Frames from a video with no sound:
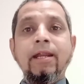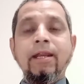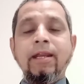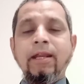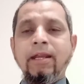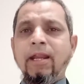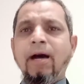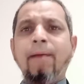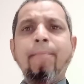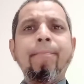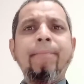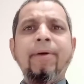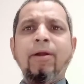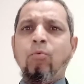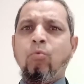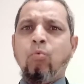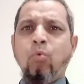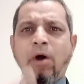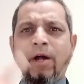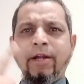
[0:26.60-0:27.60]

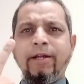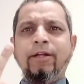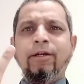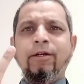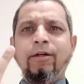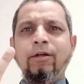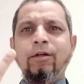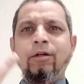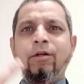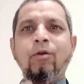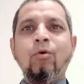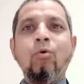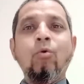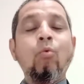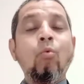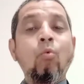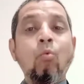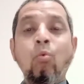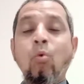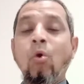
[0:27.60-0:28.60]
Number one,
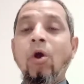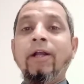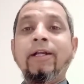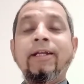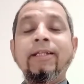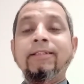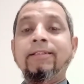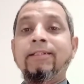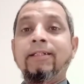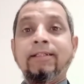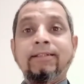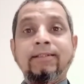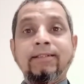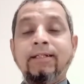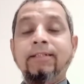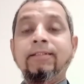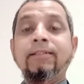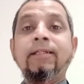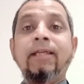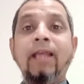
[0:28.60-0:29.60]
what is
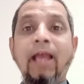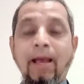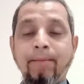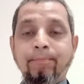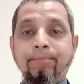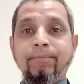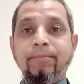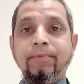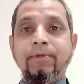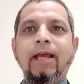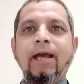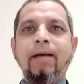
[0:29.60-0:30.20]
research gap?